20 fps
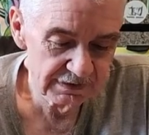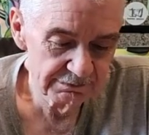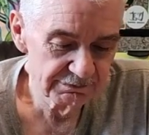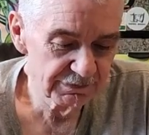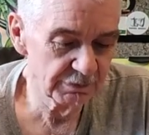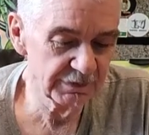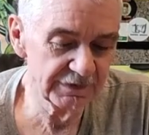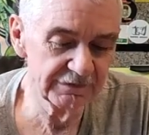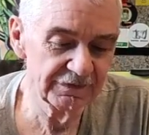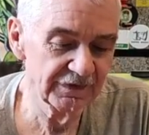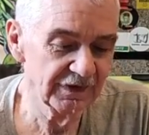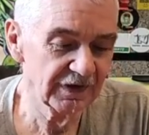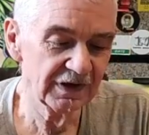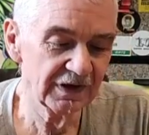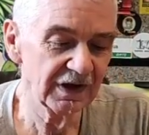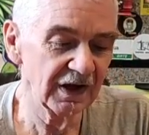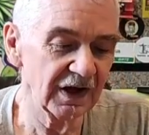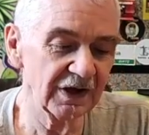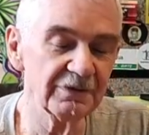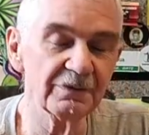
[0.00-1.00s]
We've
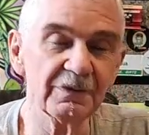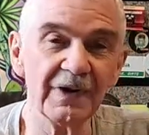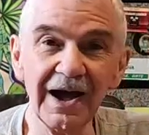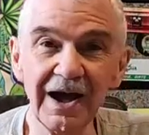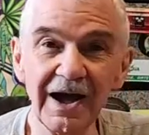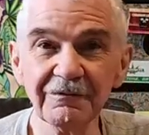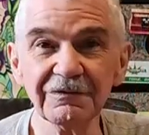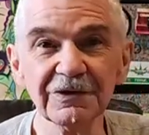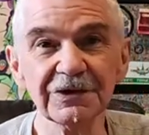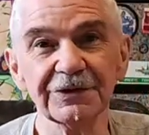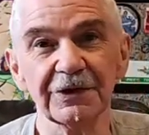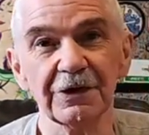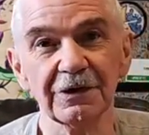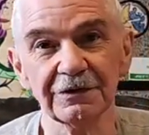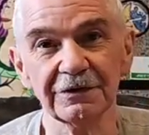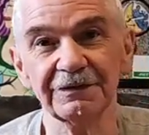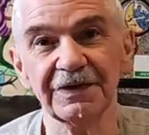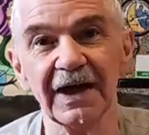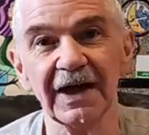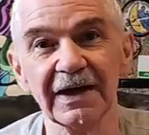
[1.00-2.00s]
unraveled all
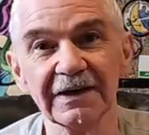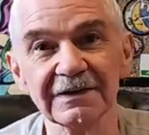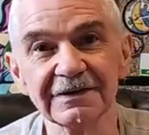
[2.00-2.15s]
of that.